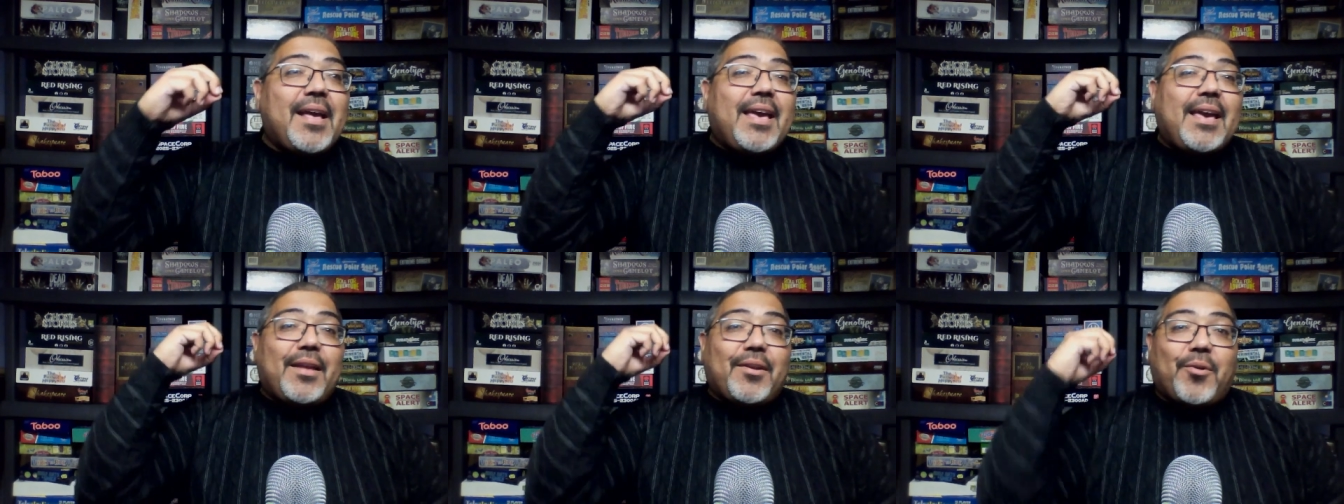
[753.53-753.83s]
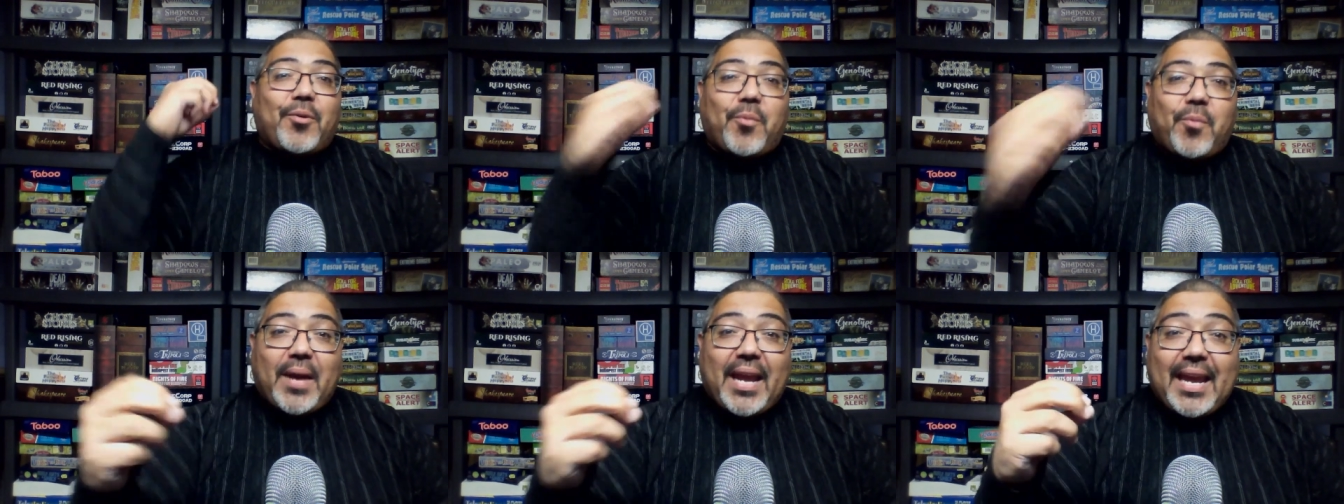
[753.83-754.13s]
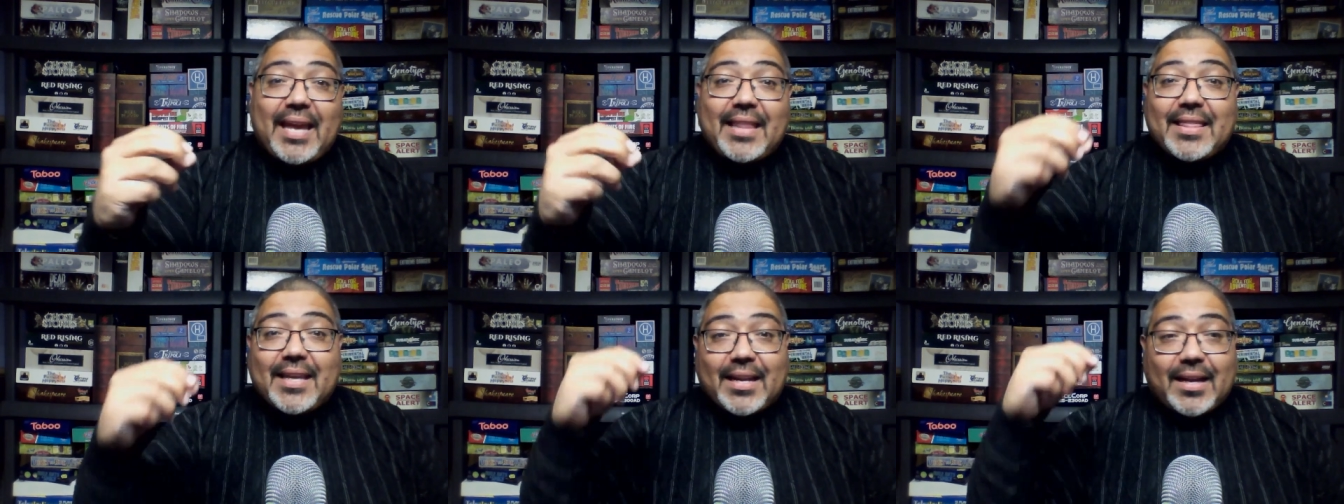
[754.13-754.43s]
in a
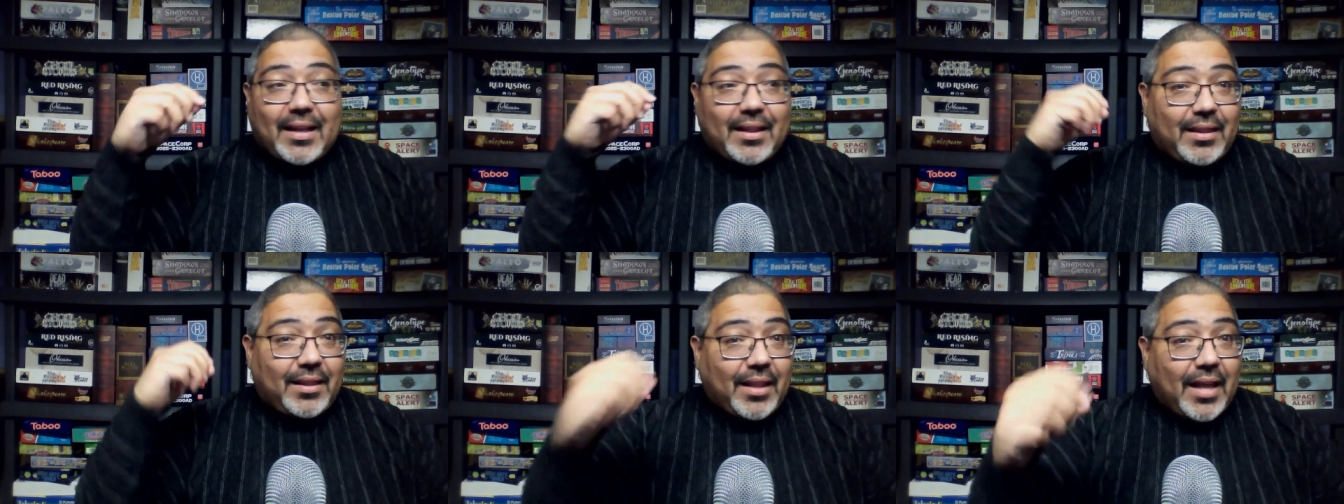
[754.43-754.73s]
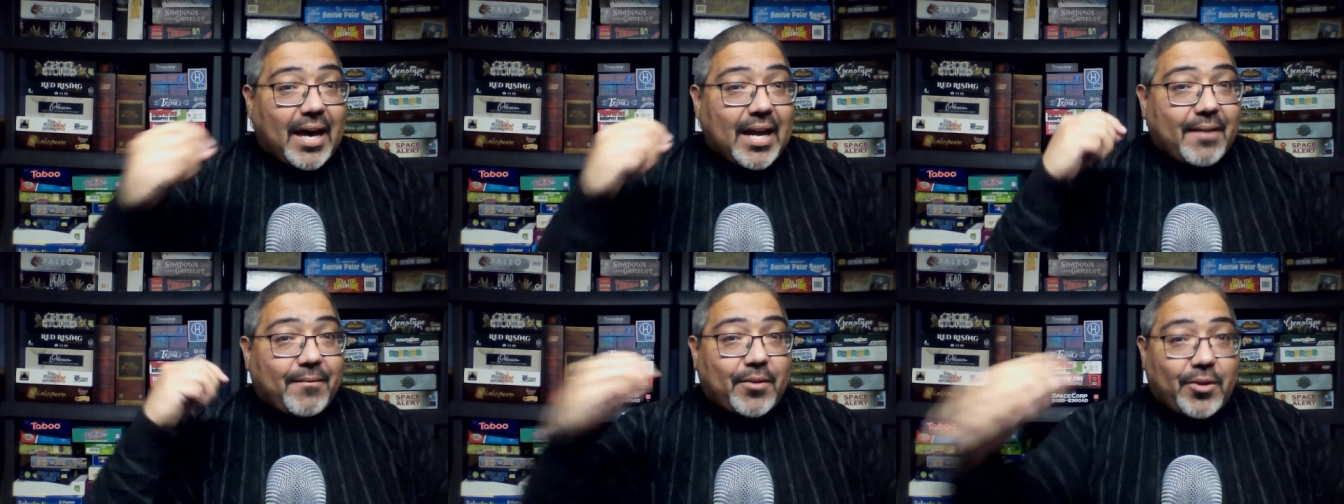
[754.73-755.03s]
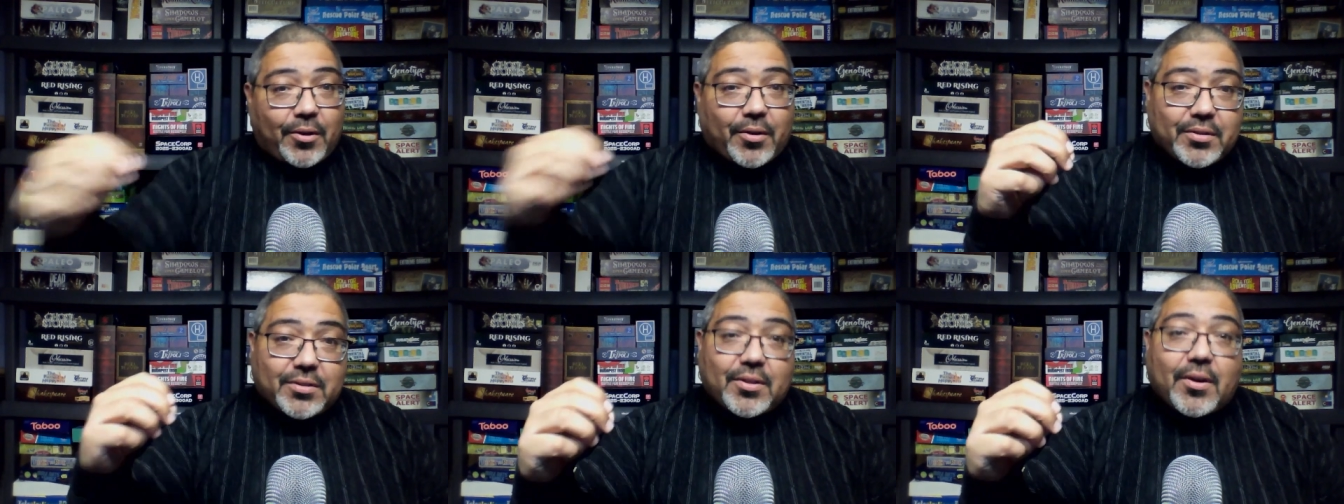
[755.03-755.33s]
way that a lot of
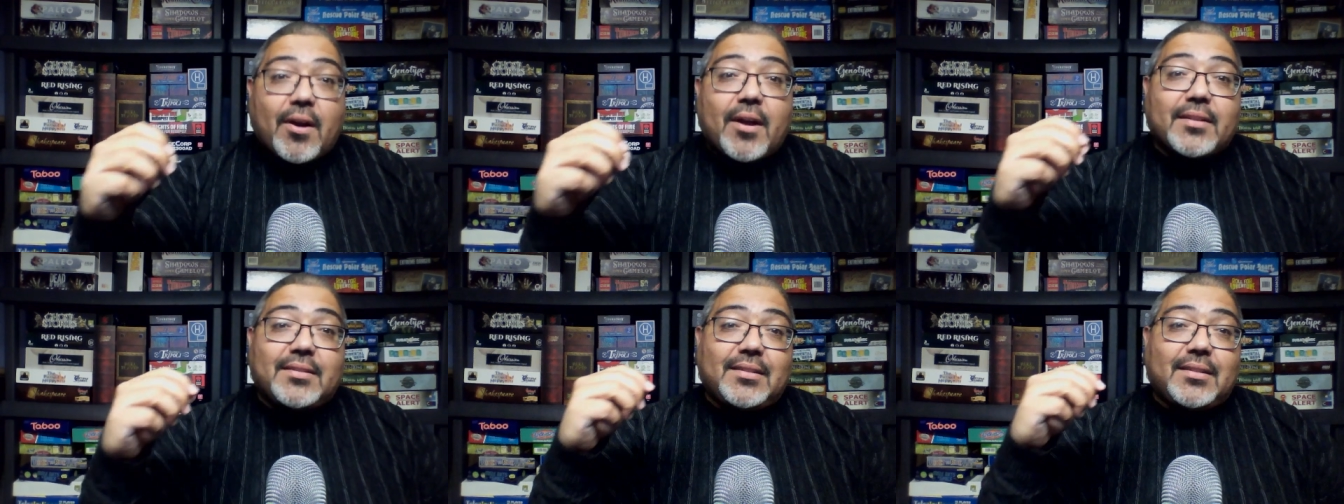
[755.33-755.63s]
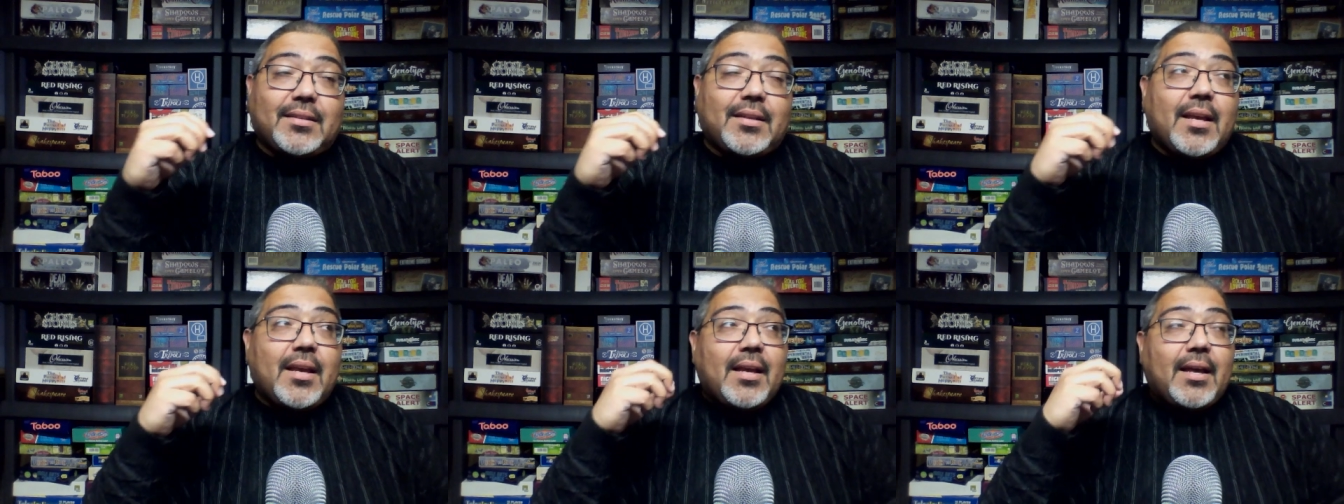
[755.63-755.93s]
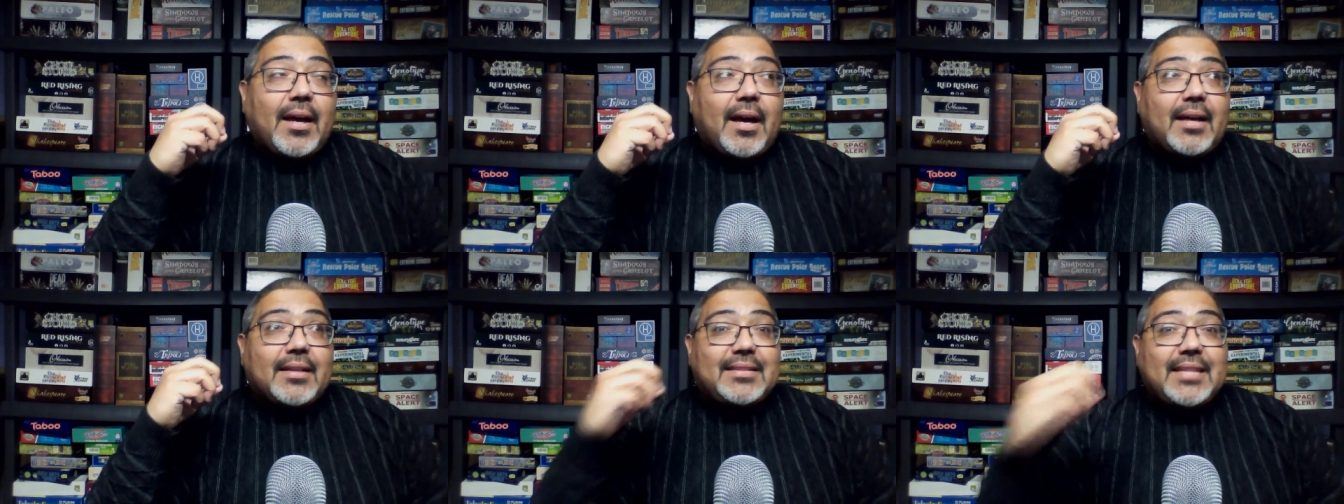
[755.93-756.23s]
curse cards and
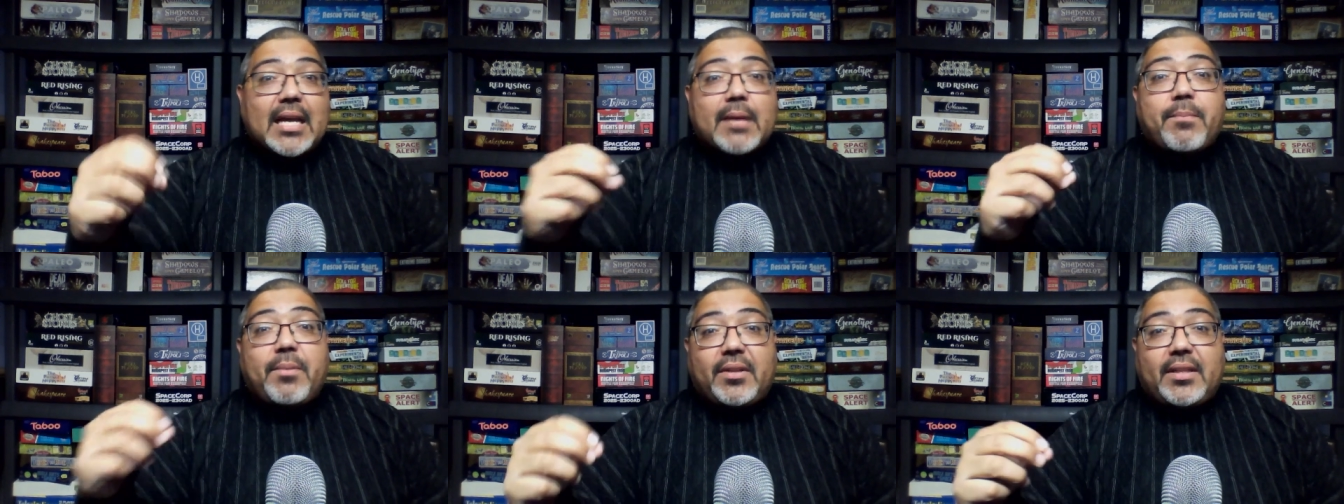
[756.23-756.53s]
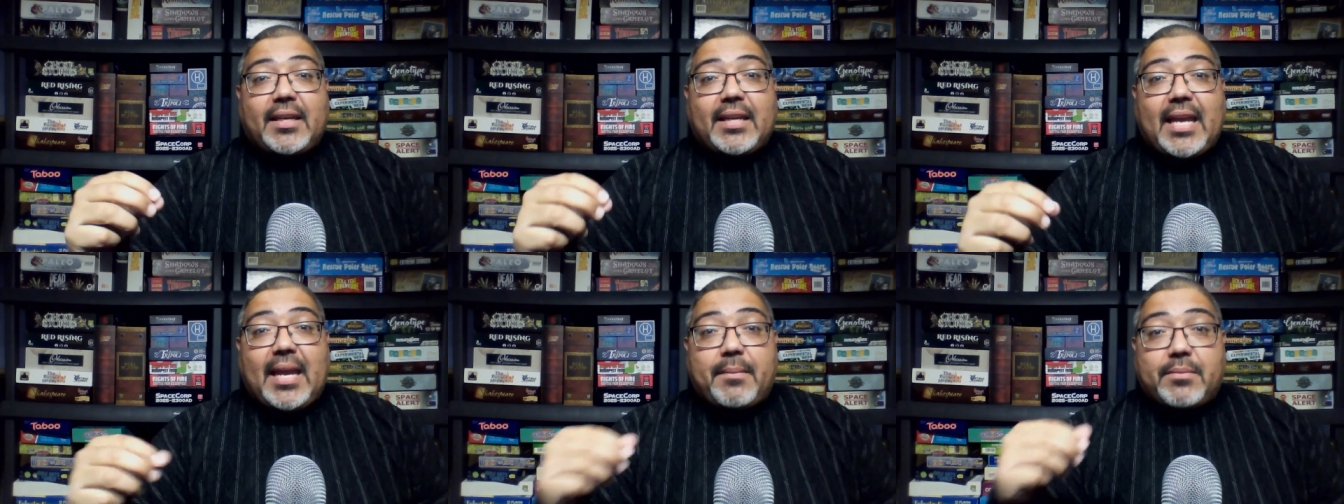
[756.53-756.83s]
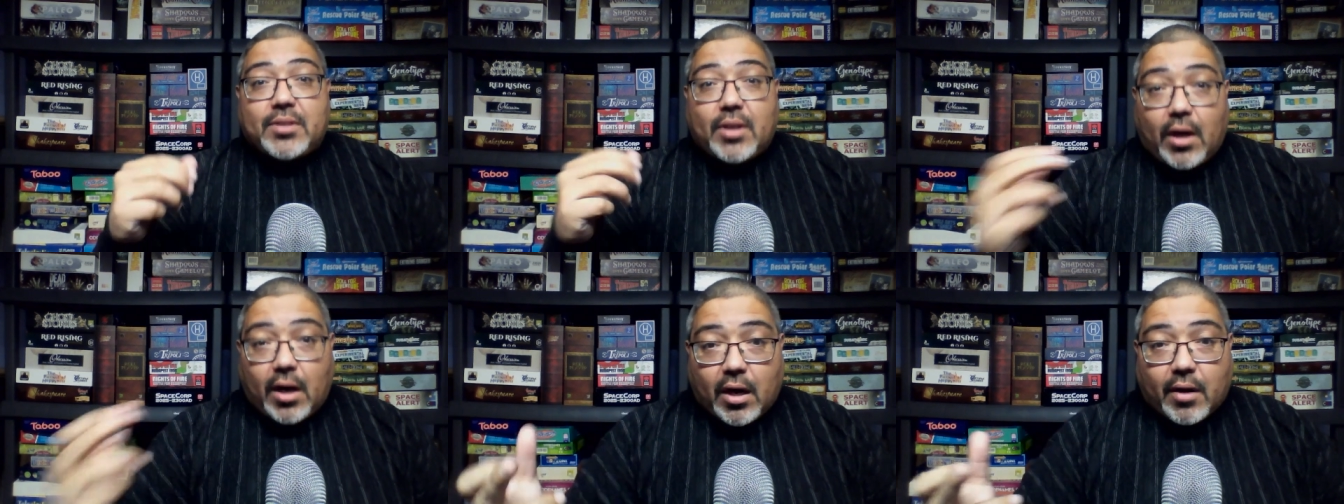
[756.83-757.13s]
uh, deck building
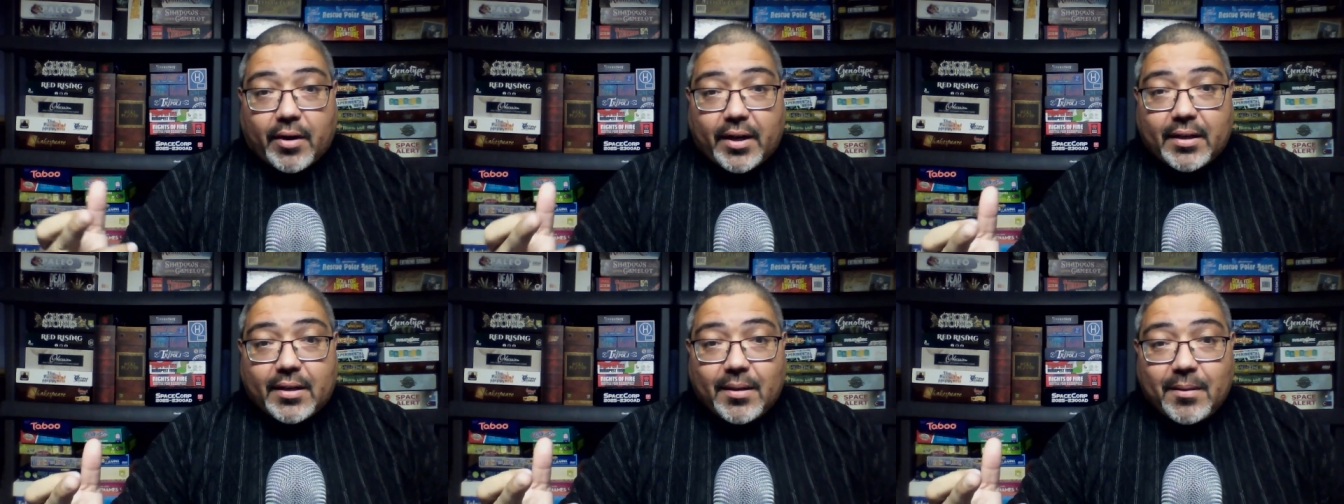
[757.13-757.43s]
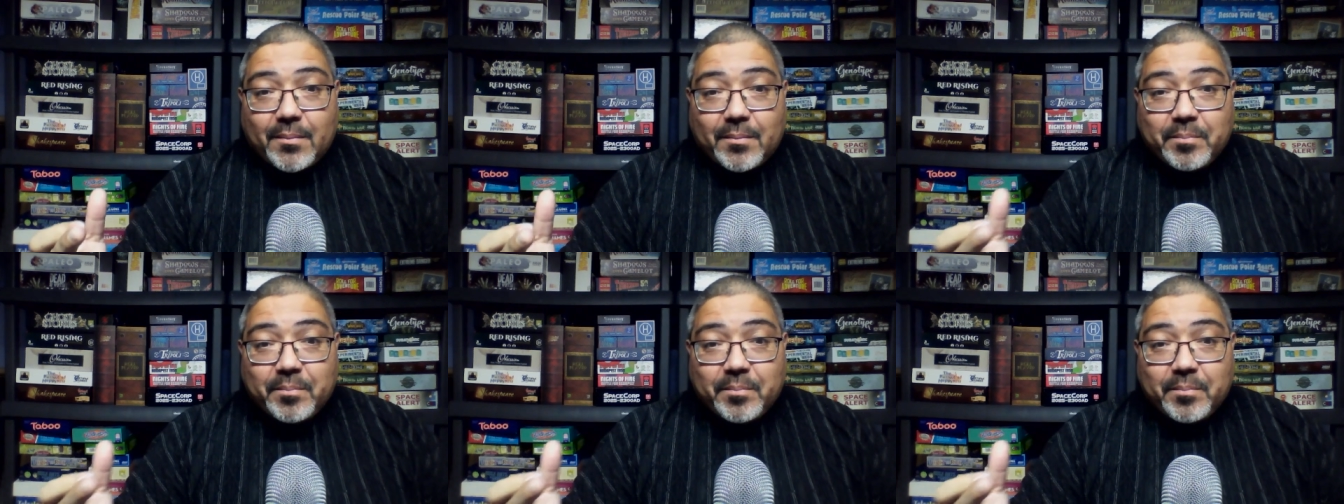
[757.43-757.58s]
games aren't